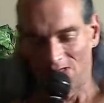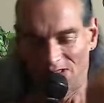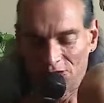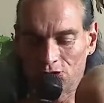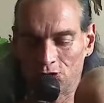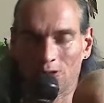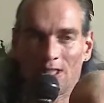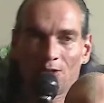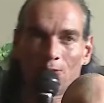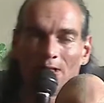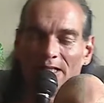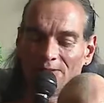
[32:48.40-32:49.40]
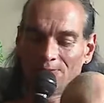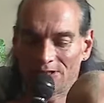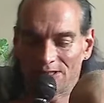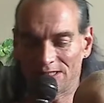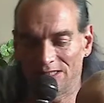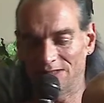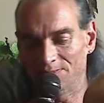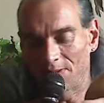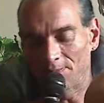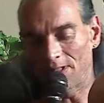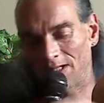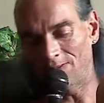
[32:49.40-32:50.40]
used to do a lot of writing when I was a kid.
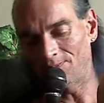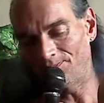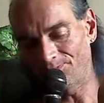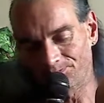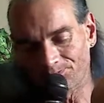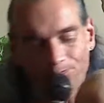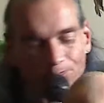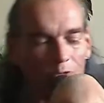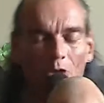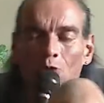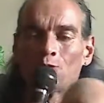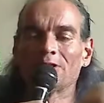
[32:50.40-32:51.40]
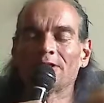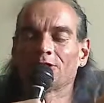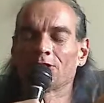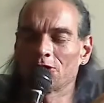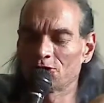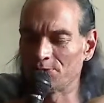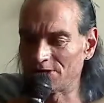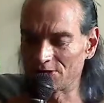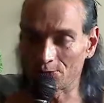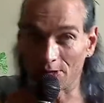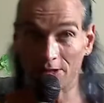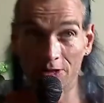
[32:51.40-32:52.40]
My mom really encouraged me as
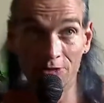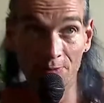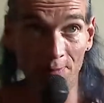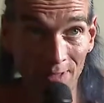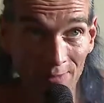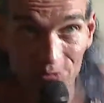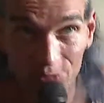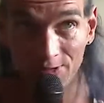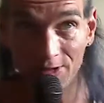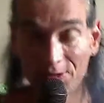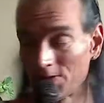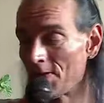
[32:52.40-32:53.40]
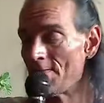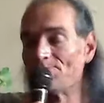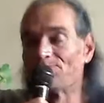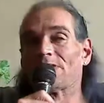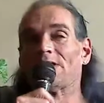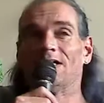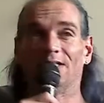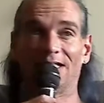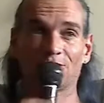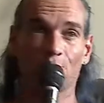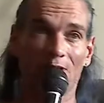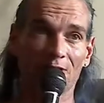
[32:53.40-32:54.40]
a writer because my mom's a writer, and
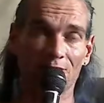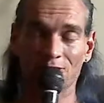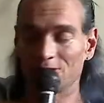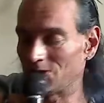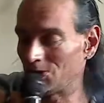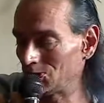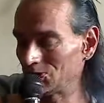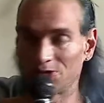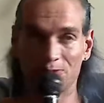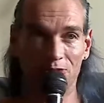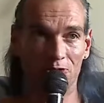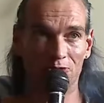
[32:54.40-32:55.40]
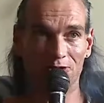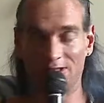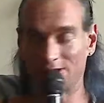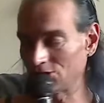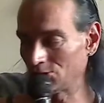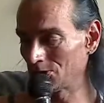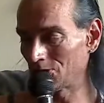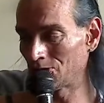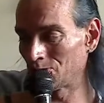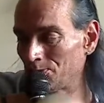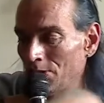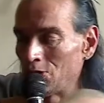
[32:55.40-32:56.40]
that's where I learned of the whole Jim Jones thing. She wrote a
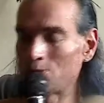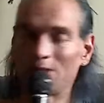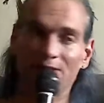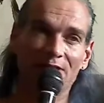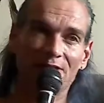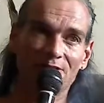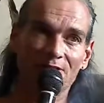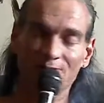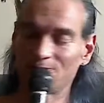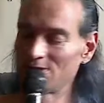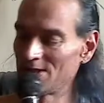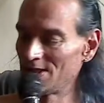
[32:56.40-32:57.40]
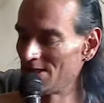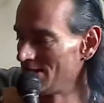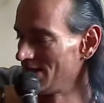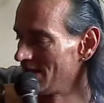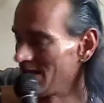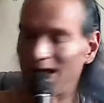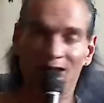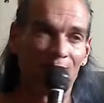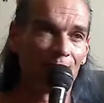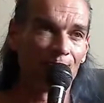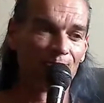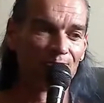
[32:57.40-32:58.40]
whole poem on that stuff.
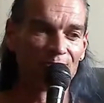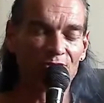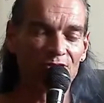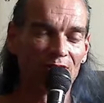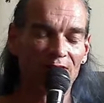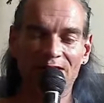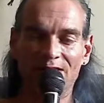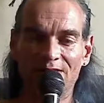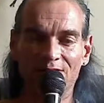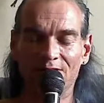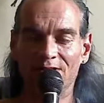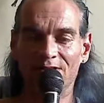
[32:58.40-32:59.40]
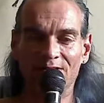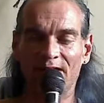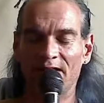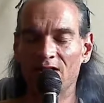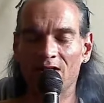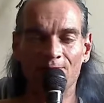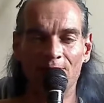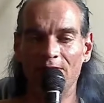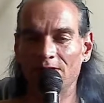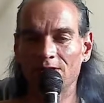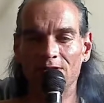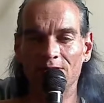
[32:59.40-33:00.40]
I've studied into Adolf
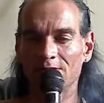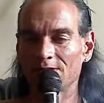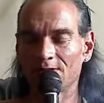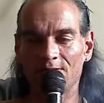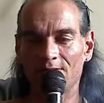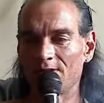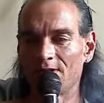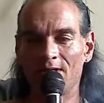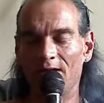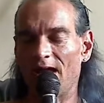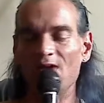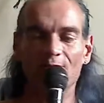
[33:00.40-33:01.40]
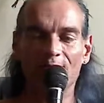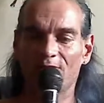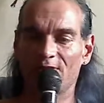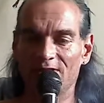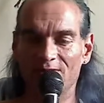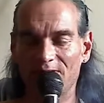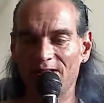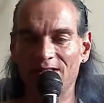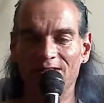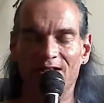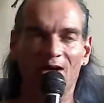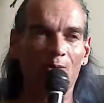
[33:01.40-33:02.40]
Hitler, everything,
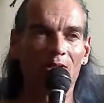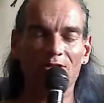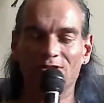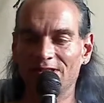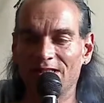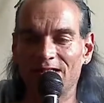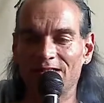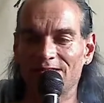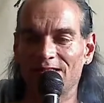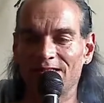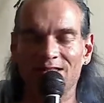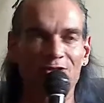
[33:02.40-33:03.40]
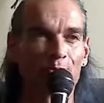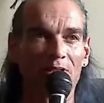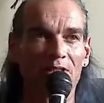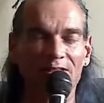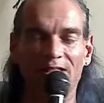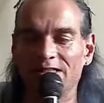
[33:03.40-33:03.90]
man. I watched the guy that's like, let's put on